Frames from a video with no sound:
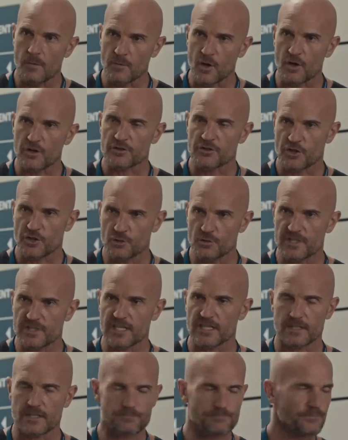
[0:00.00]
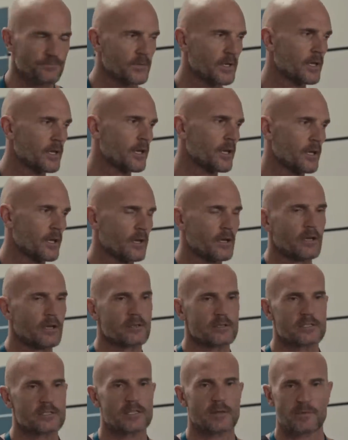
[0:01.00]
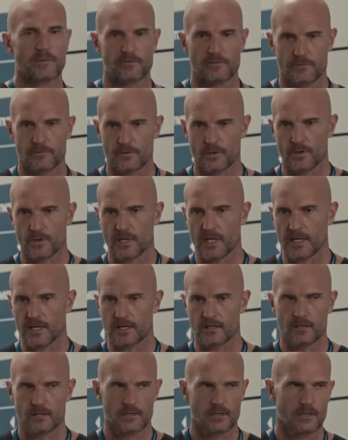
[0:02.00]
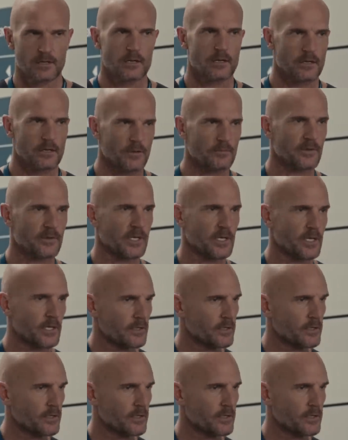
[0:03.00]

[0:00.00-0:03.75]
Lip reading: I'm not choosing... There's something for Fleur later, not for here.